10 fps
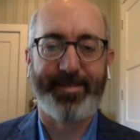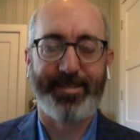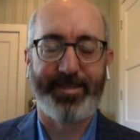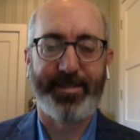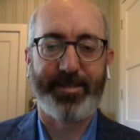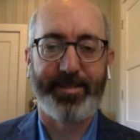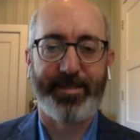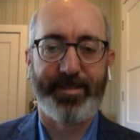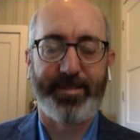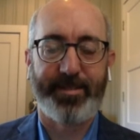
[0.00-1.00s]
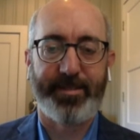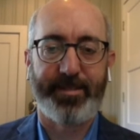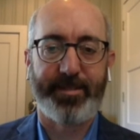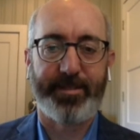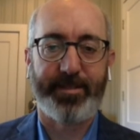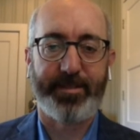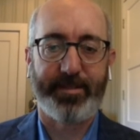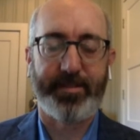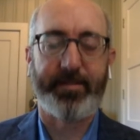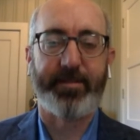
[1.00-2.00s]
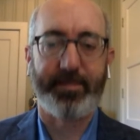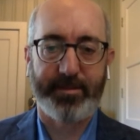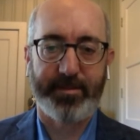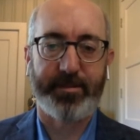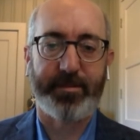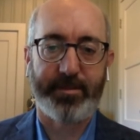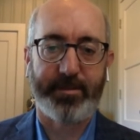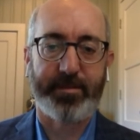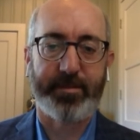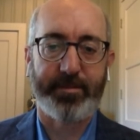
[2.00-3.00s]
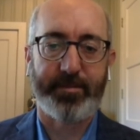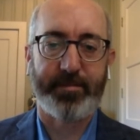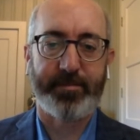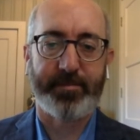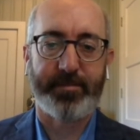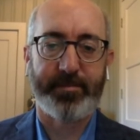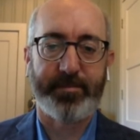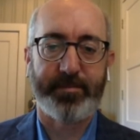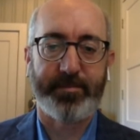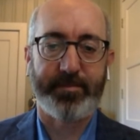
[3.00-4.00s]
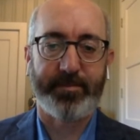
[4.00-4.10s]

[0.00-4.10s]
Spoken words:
[no speech]